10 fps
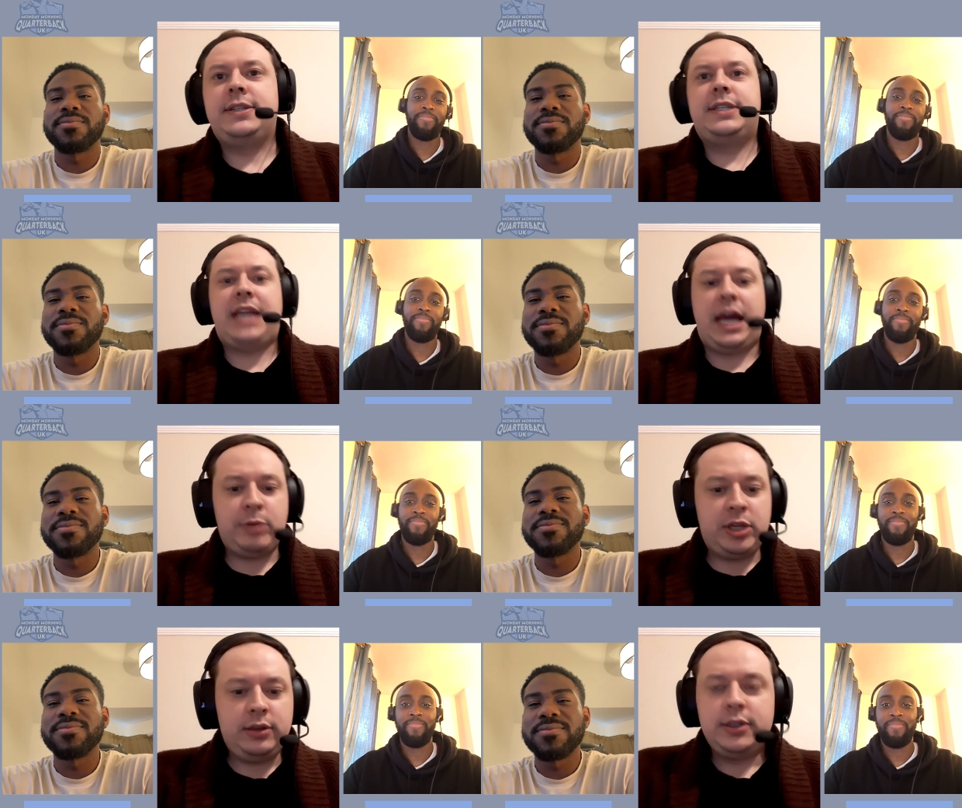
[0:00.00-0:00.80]
Speaker 1: and
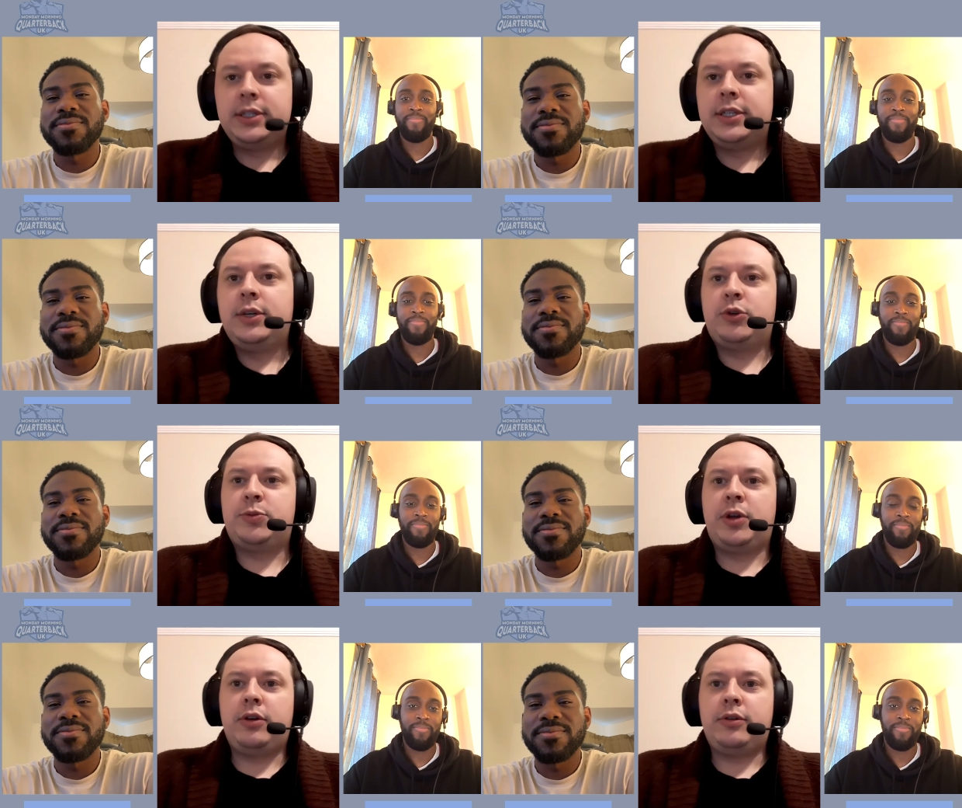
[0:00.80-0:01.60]
Dami. What's
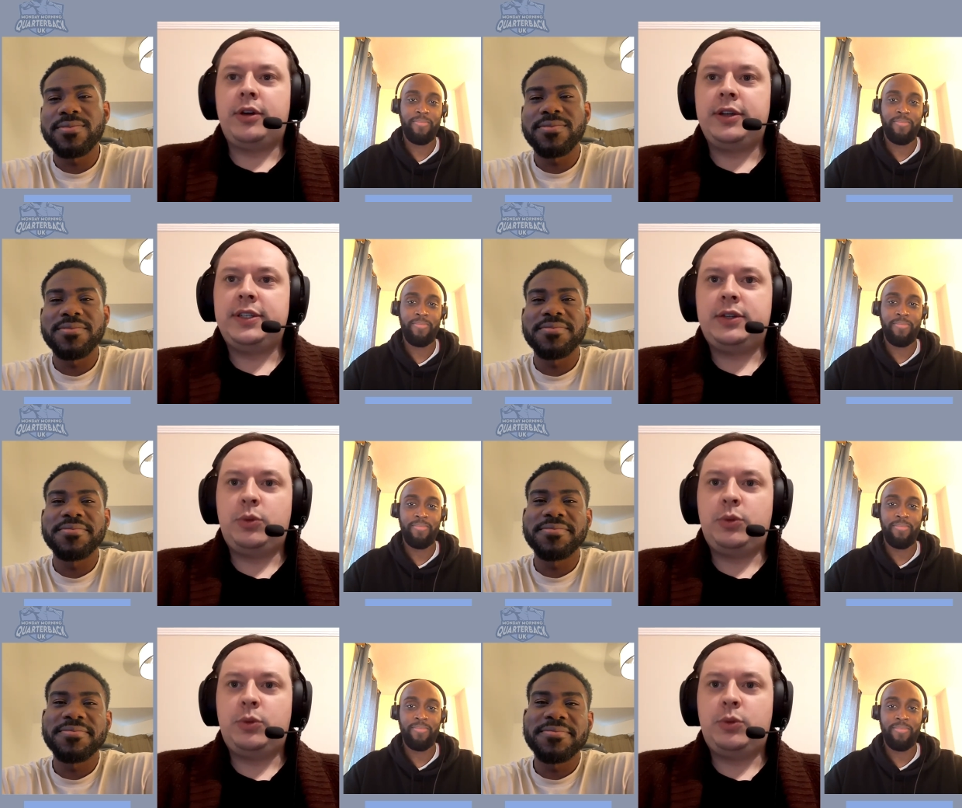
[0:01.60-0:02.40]
been going on, guys? How's
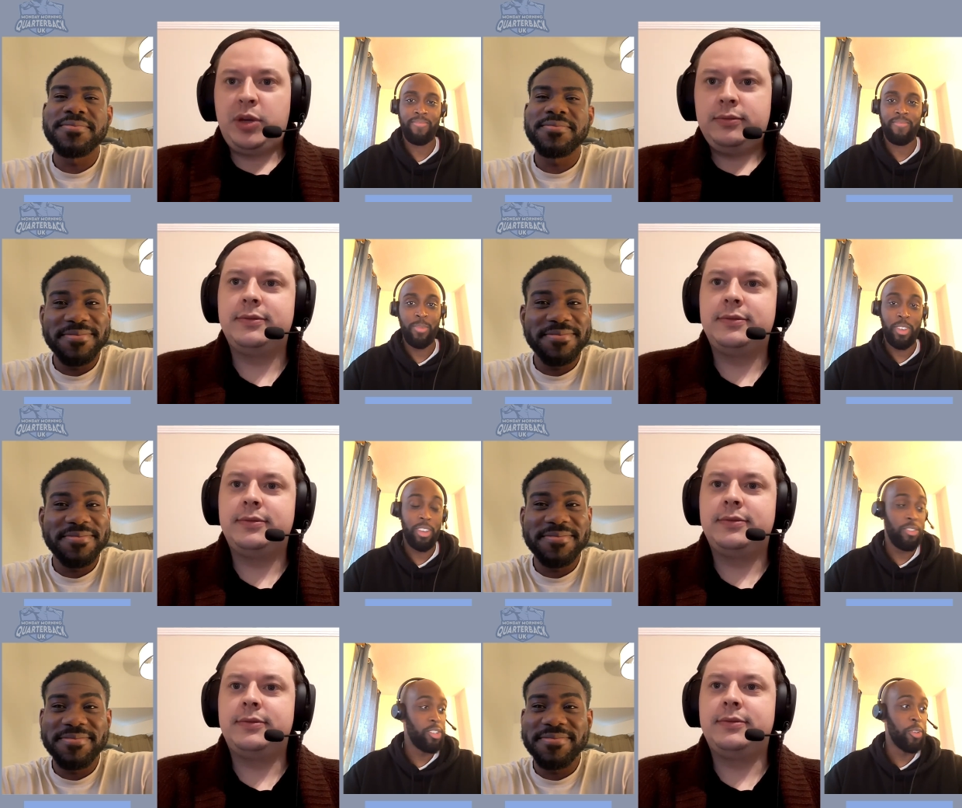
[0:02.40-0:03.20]
the week been?
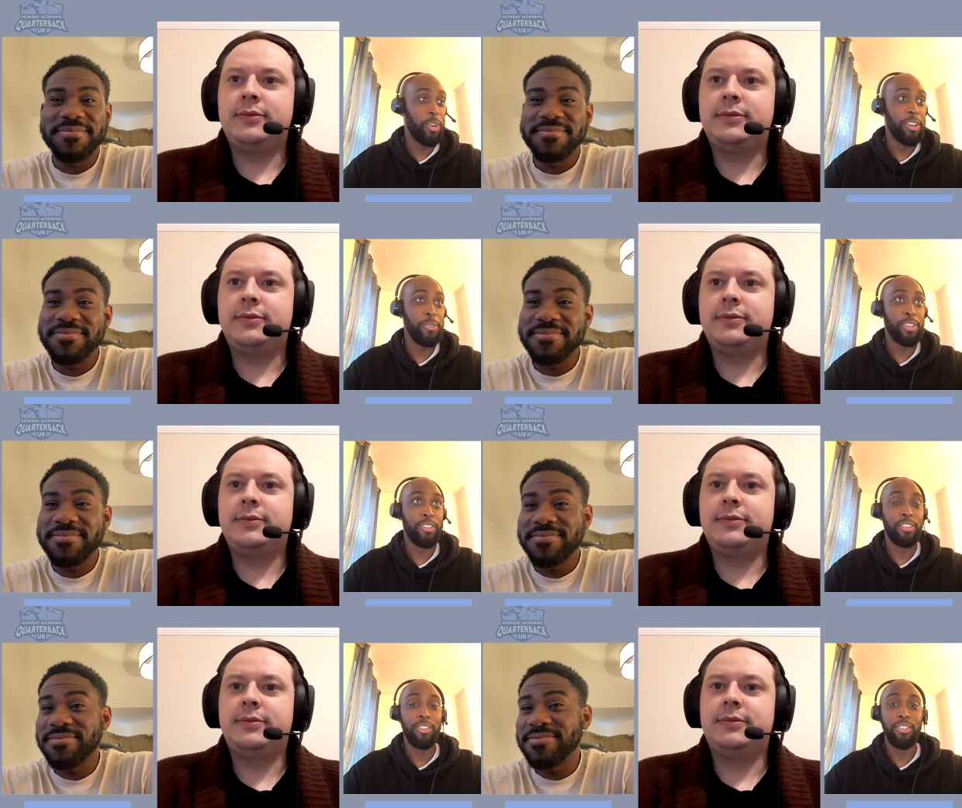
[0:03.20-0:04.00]
Do you know what? It was a
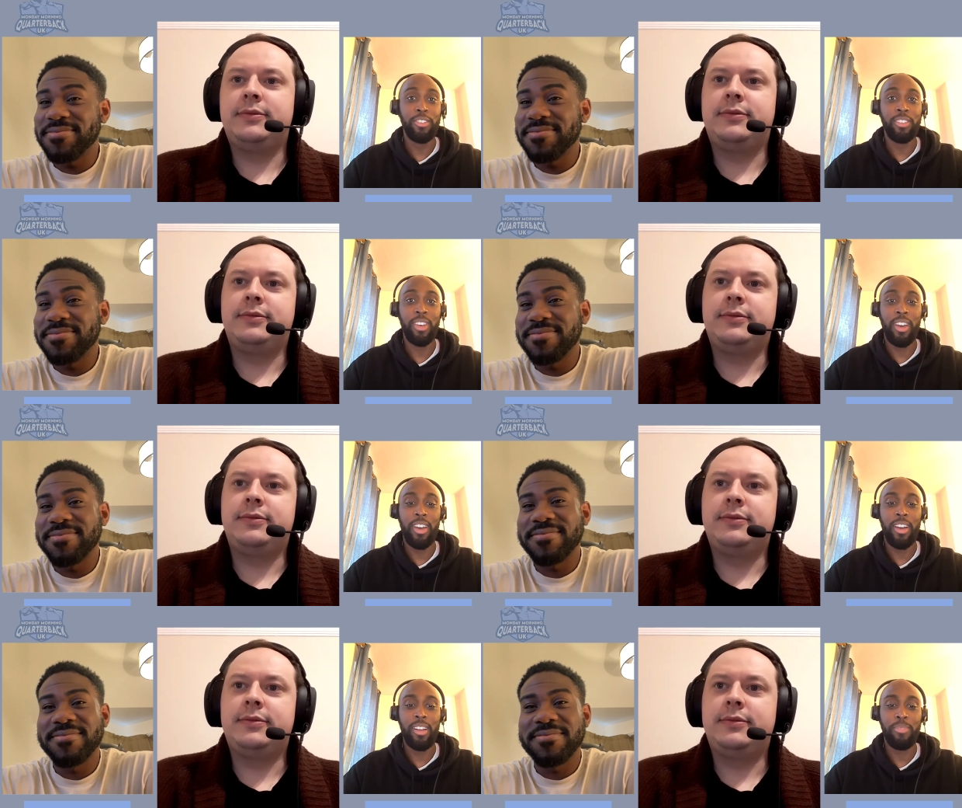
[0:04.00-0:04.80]
good
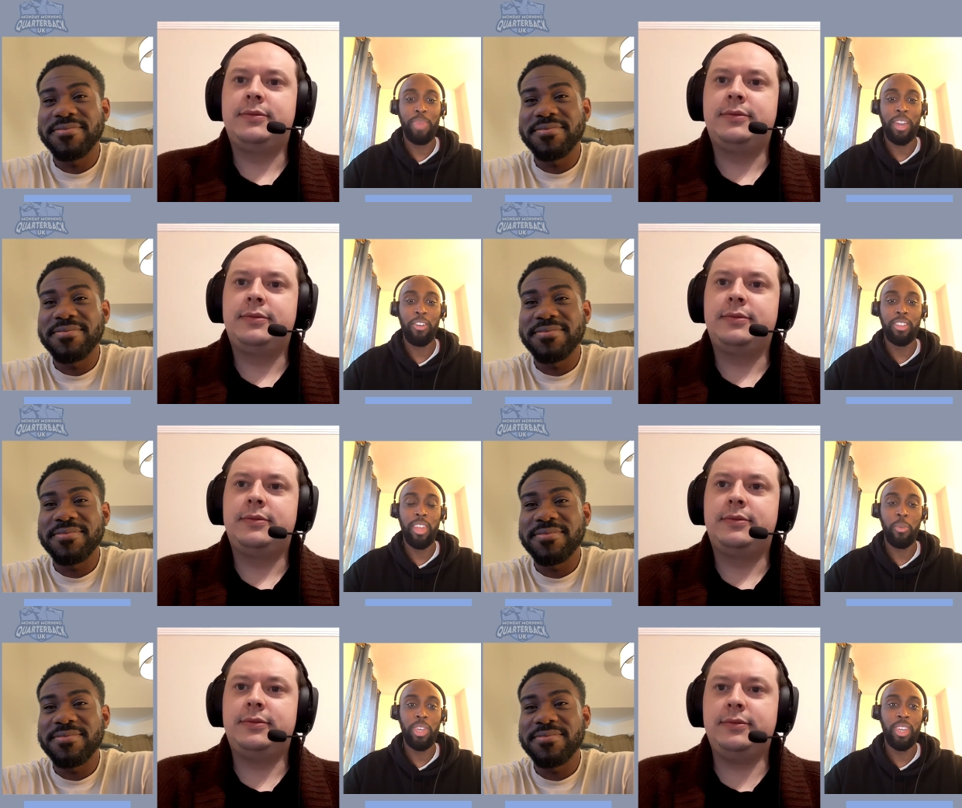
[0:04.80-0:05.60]
Speaker 2: uh, bank
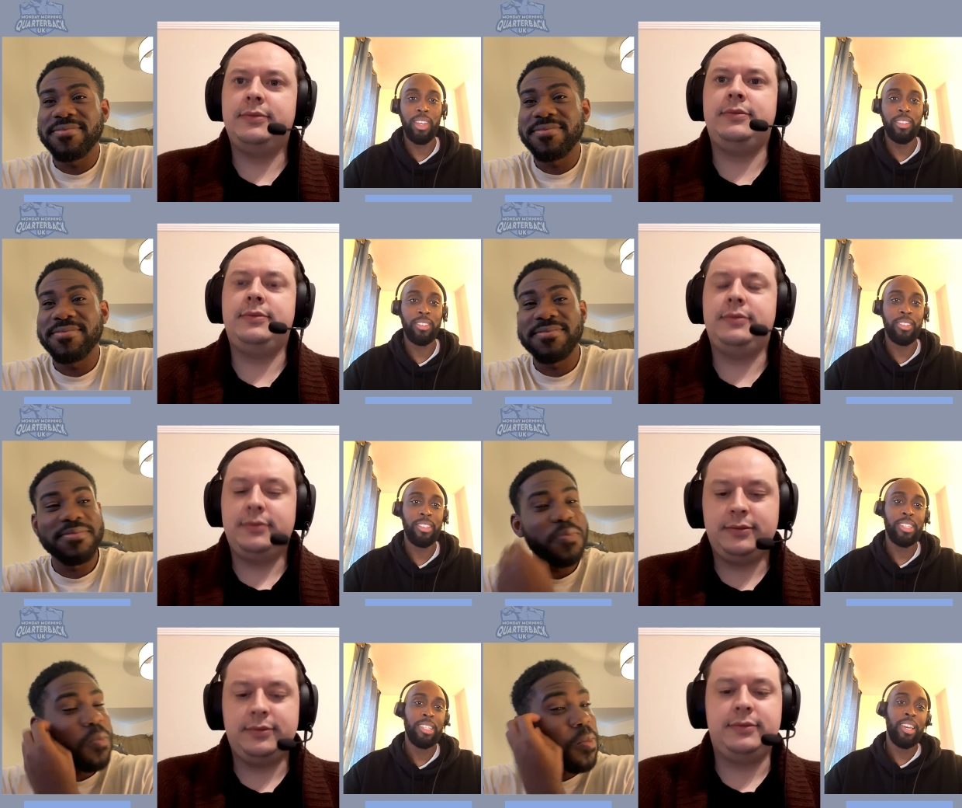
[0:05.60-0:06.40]
holiday weekend. Mm.
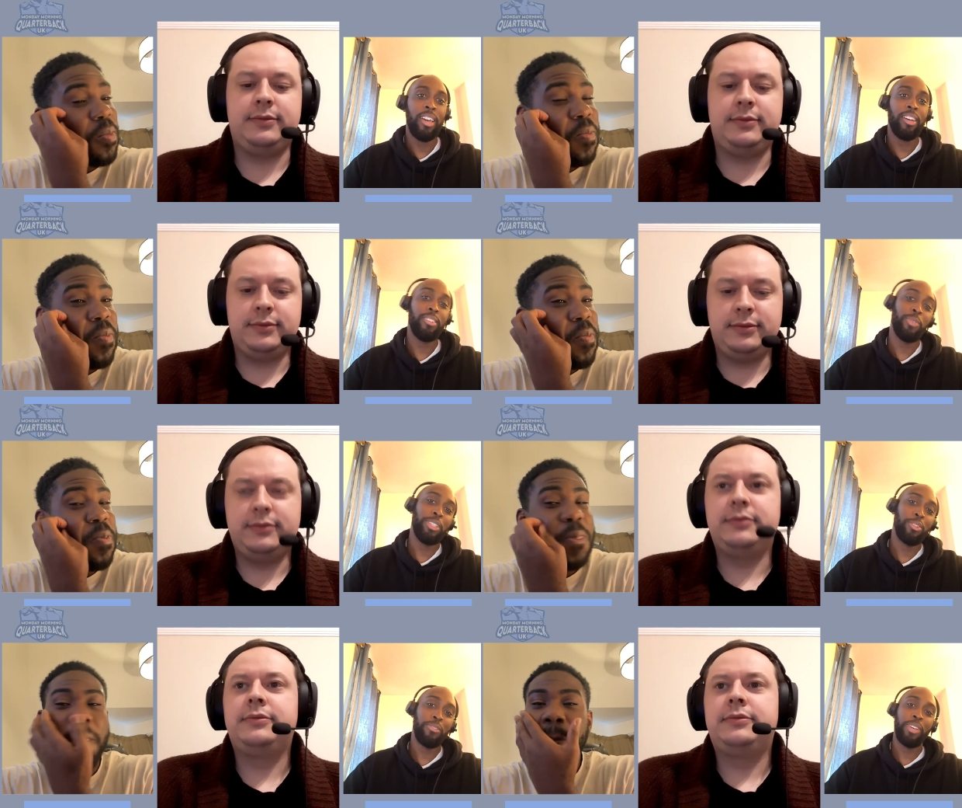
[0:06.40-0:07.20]
Uh,
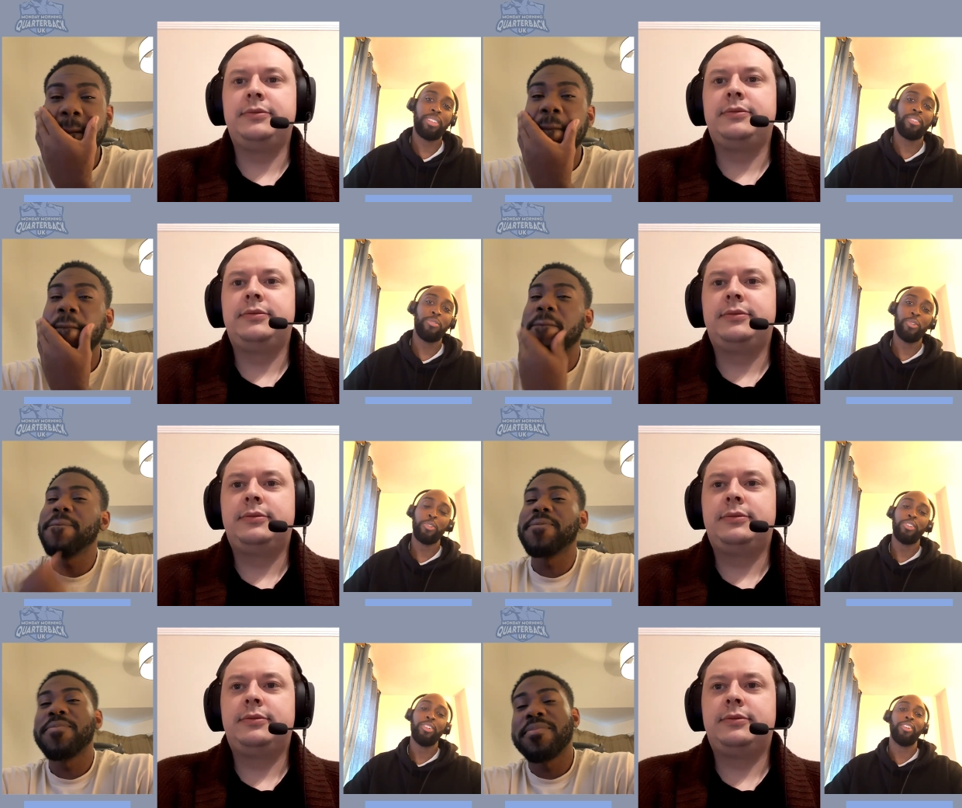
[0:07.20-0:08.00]
went to a
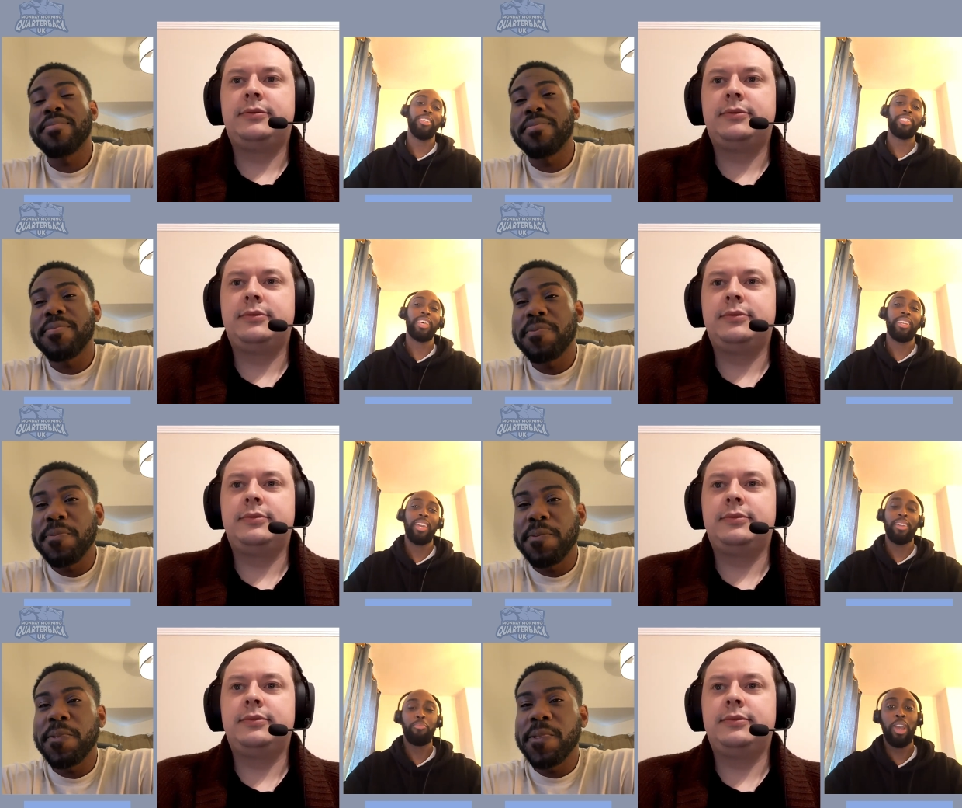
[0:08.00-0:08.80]
festival on a Saturday in